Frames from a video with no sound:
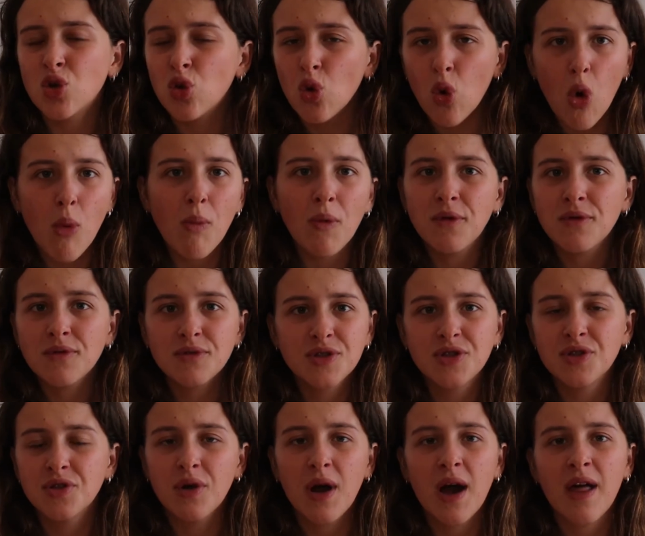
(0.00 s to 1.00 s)
normal
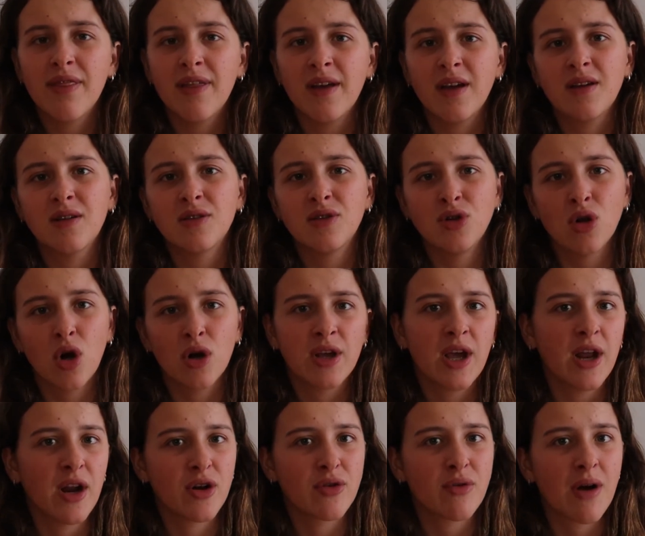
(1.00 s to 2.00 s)
to, I think, not
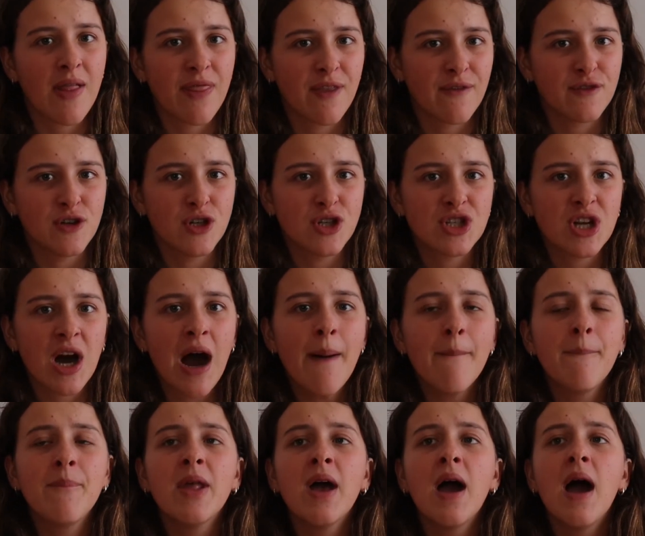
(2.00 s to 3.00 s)
get it right the first
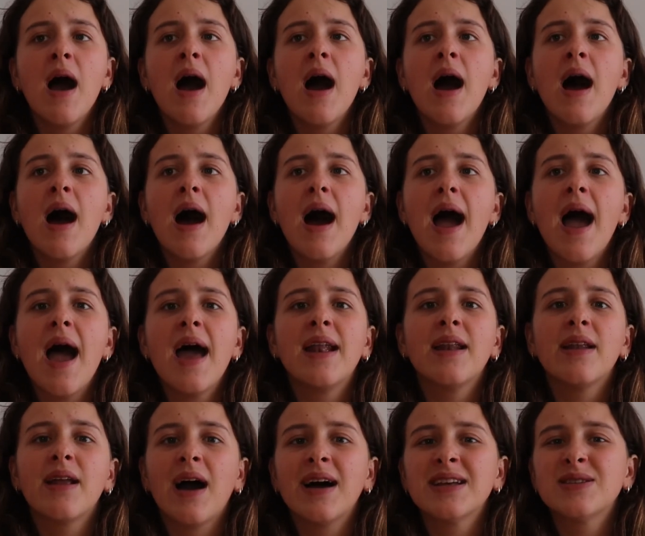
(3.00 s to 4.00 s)
time.
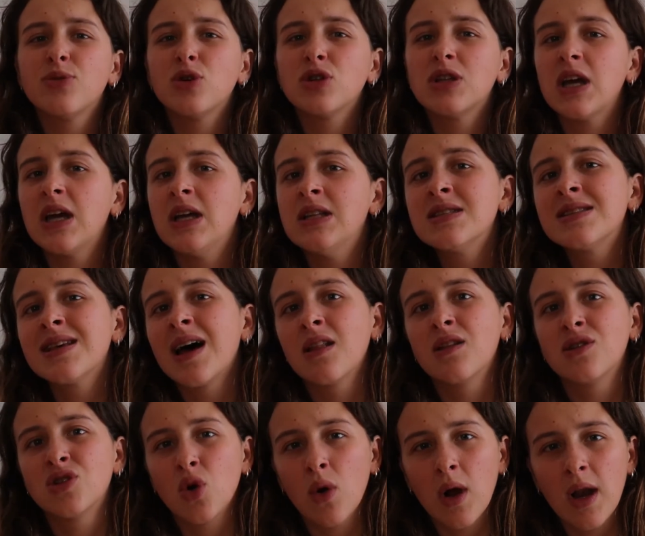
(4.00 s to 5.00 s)
And I spilled inside
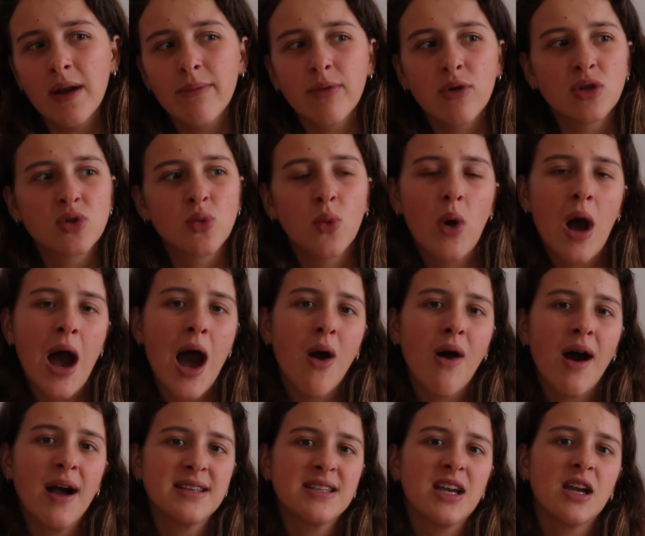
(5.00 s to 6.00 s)
the toilet, because how
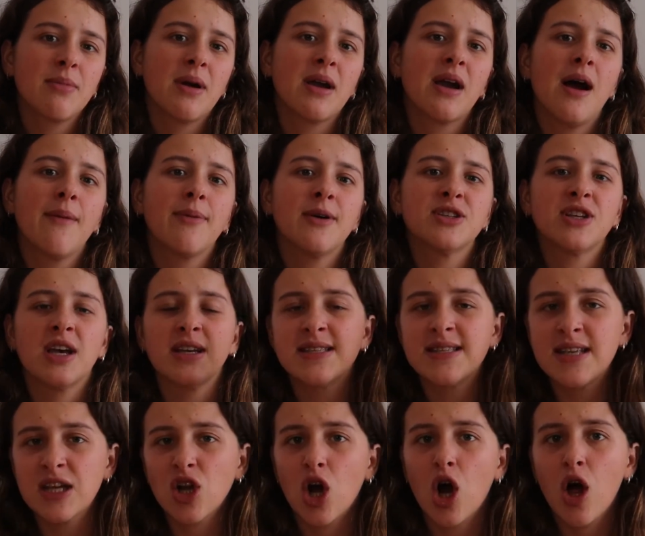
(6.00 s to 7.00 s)
I take my cup is I
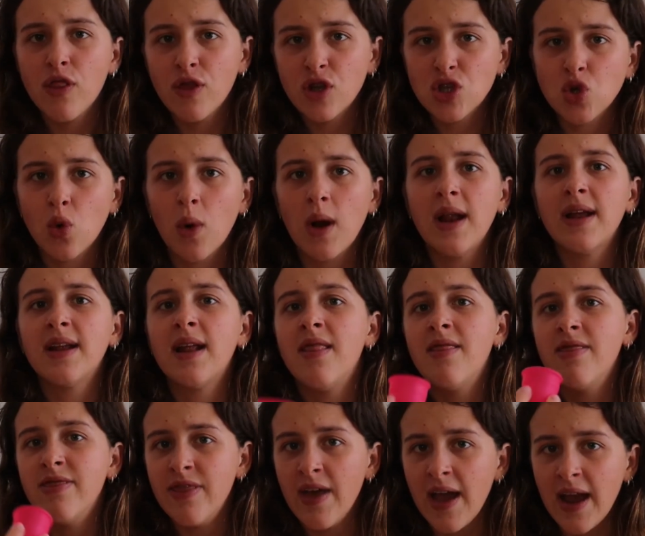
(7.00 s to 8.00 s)
sit on the toilet
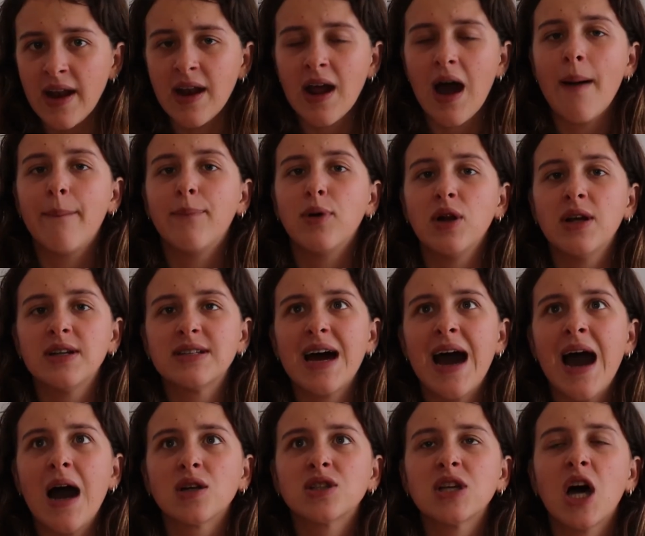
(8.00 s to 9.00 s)
and then I pull it
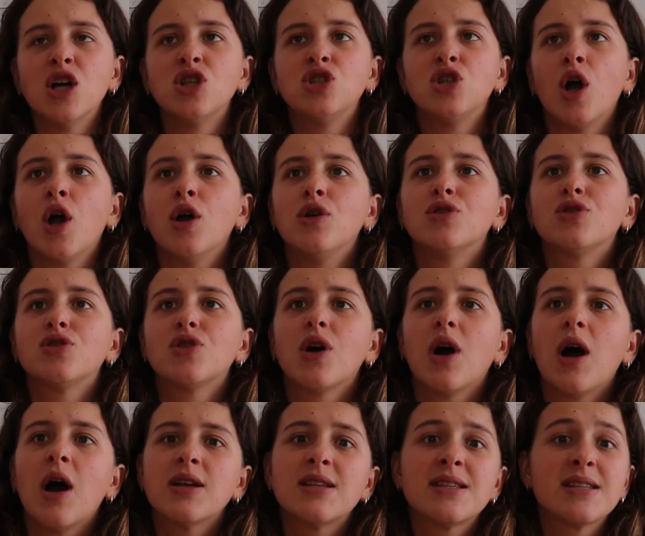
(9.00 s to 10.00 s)
out. I don't
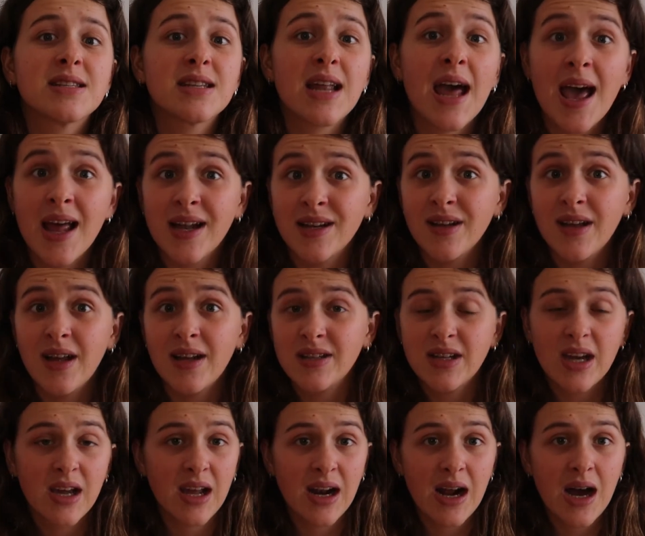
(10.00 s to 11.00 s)
stand and
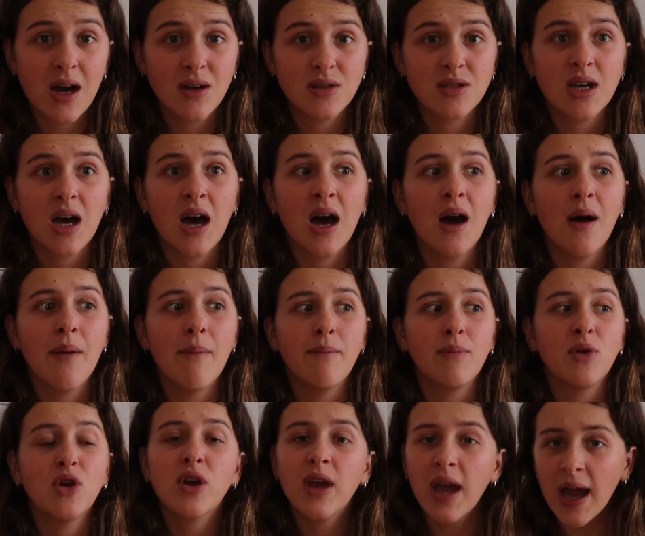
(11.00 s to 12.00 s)
take it out.
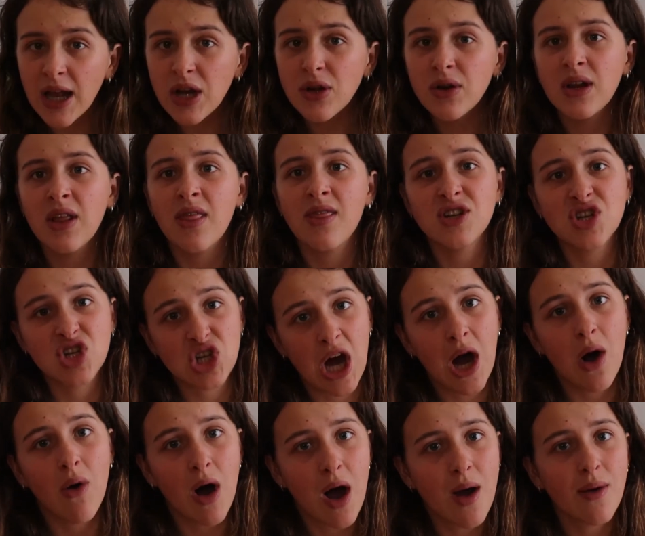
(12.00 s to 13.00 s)
You can do it in the
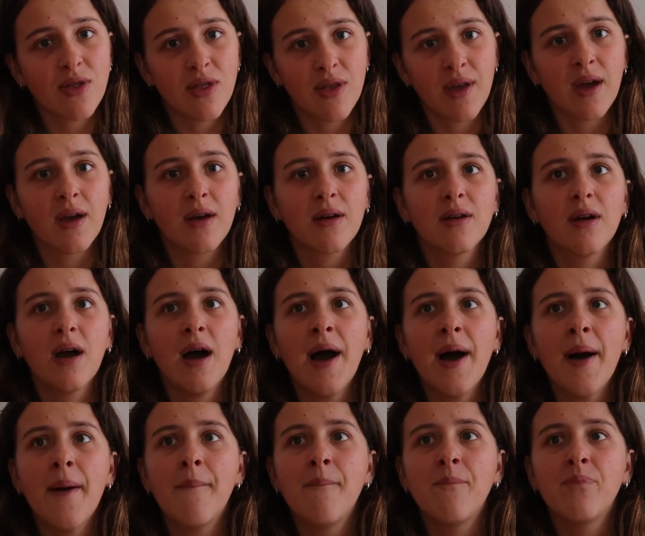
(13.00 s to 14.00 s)
shower, I would think,
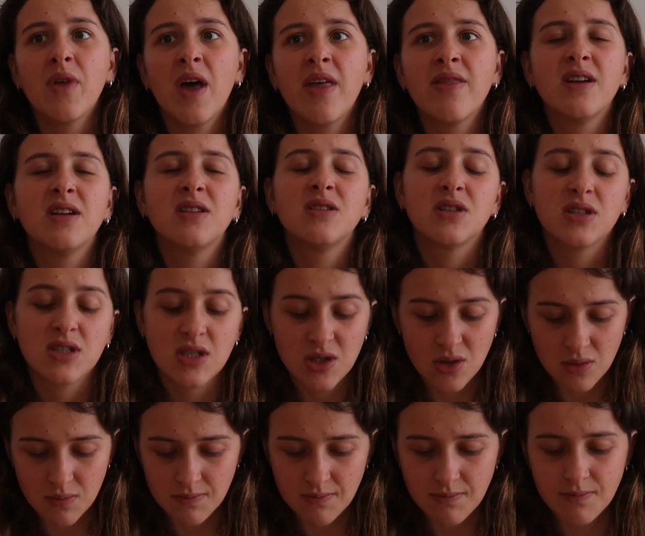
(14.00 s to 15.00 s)
and then just